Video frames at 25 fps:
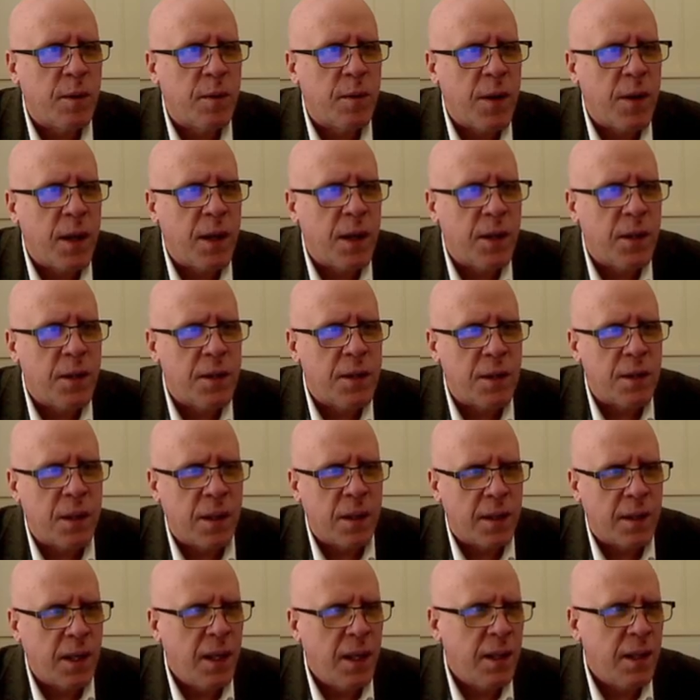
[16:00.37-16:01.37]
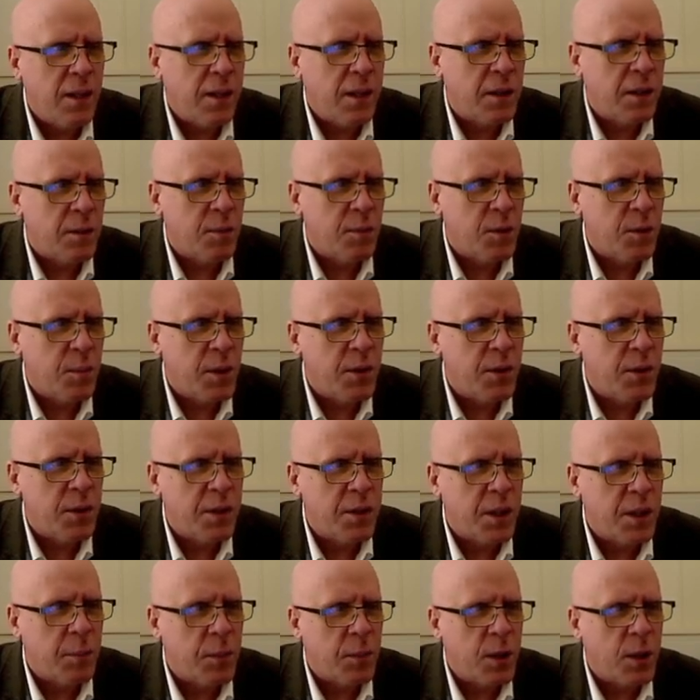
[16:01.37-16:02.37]
that is I kind of like them to be the
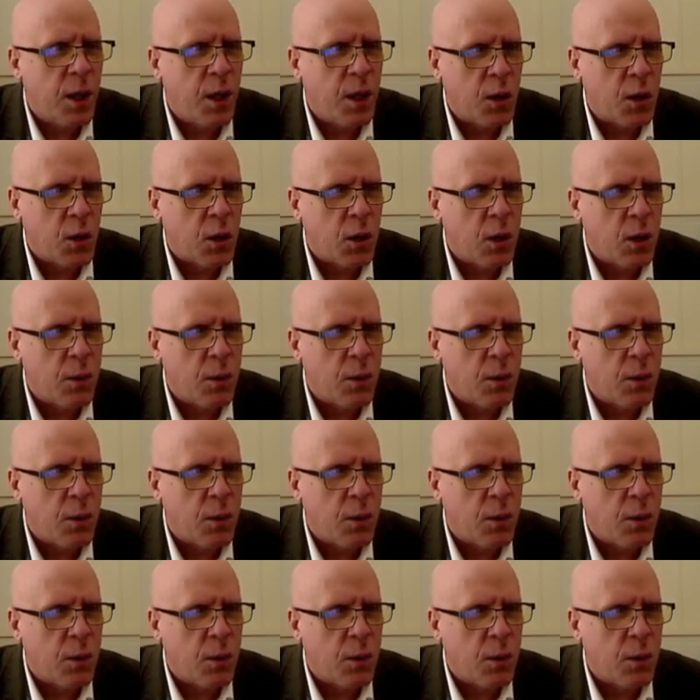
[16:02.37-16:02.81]
same color.